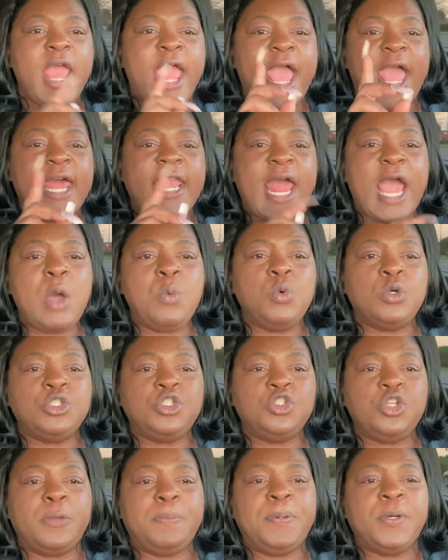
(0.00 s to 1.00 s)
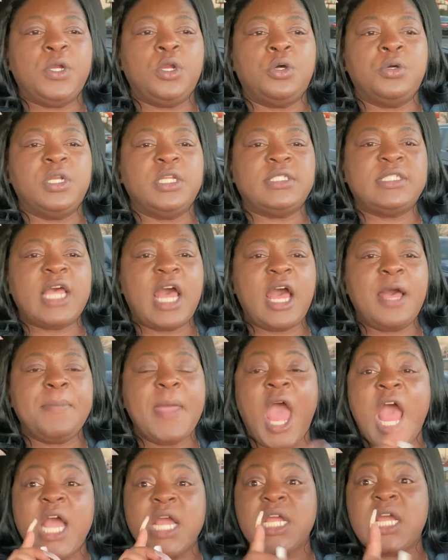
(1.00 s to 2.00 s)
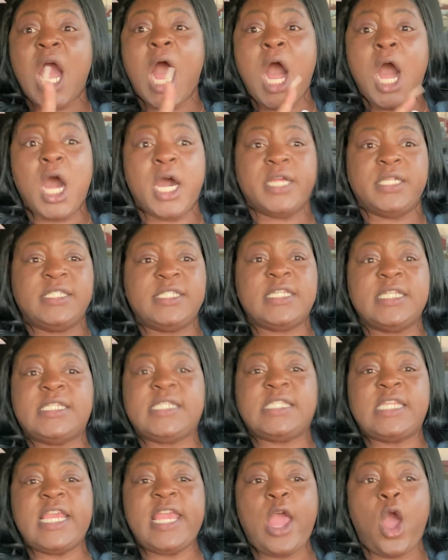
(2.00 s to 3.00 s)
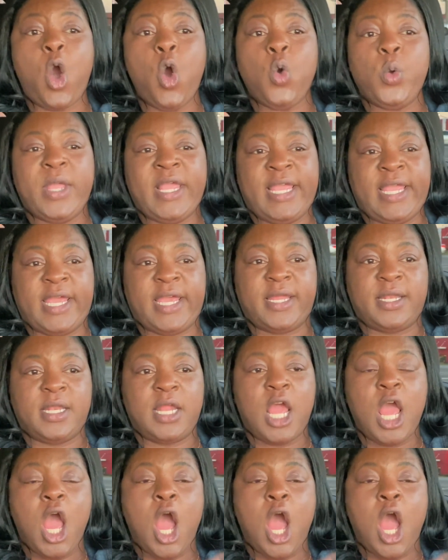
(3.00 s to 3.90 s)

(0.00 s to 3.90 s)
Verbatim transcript: And I want you to put on the top cons, C-O-N.